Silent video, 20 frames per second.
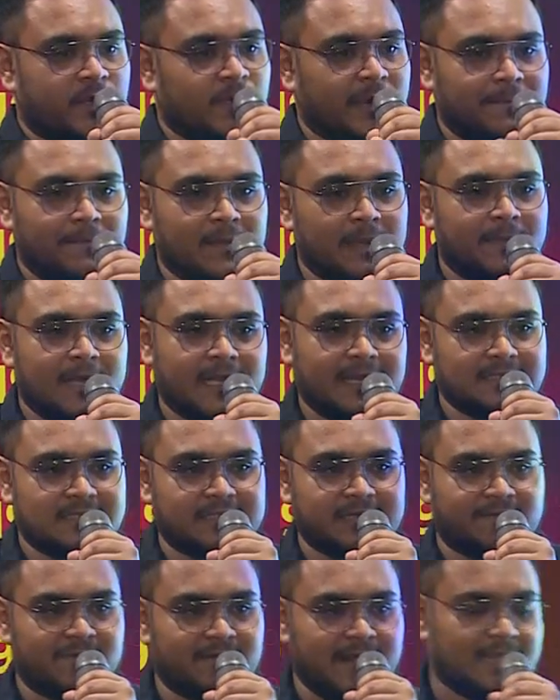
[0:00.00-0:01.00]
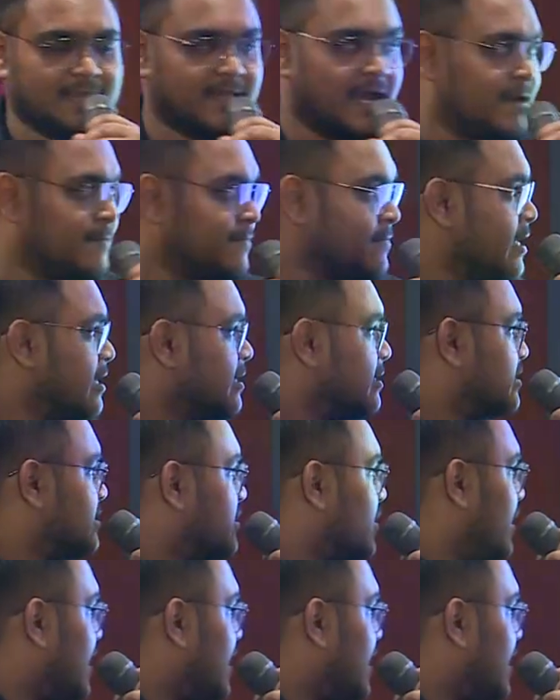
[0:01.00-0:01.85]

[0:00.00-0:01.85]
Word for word: to implement and stuff like that. So